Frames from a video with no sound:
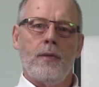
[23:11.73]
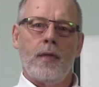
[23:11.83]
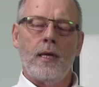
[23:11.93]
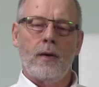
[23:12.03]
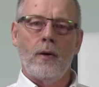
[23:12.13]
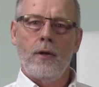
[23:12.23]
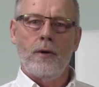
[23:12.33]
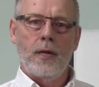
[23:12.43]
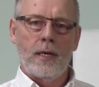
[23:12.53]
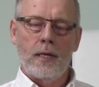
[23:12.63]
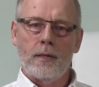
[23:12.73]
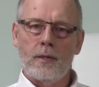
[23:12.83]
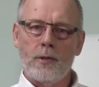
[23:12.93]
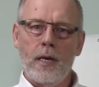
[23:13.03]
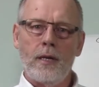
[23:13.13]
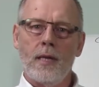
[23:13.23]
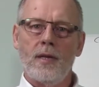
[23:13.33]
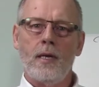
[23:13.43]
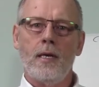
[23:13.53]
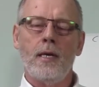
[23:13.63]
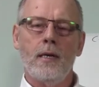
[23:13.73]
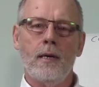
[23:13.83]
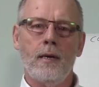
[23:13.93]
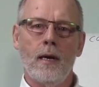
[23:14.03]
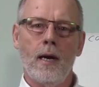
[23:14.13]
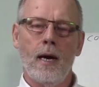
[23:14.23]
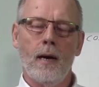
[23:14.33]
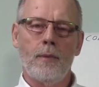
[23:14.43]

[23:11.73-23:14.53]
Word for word: they can go there and then get the training that they need uh,